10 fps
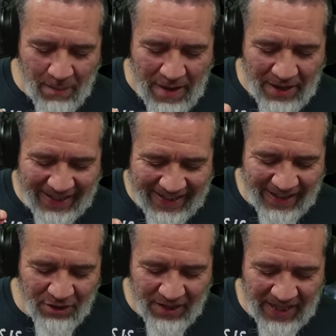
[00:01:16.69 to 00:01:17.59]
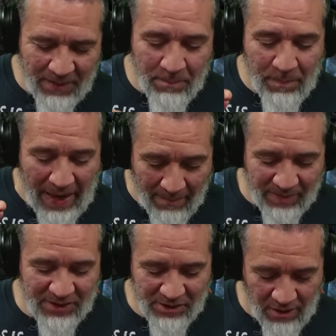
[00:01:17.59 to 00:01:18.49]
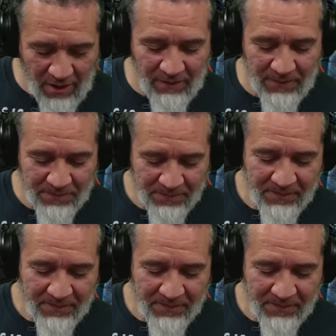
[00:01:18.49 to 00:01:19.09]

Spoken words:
about a killer named PapiShlong.